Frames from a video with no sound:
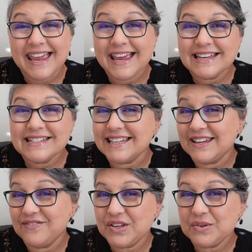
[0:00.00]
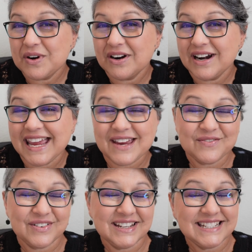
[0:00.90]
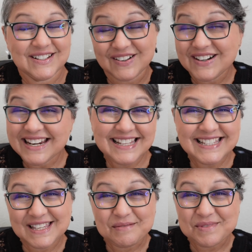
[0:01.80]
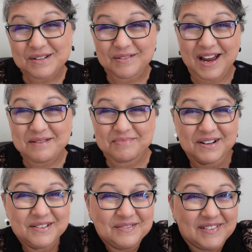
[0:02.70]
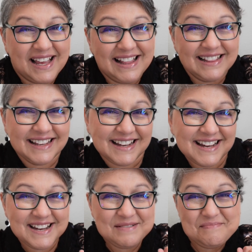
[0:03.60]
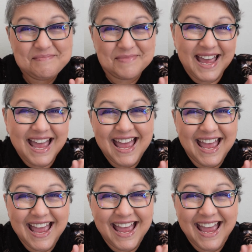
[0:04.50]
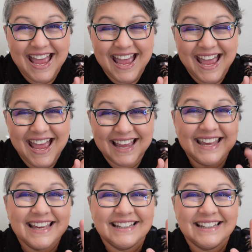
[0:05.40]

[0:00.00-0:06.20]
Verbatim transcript: And if you are a returning subscriber, welcome back.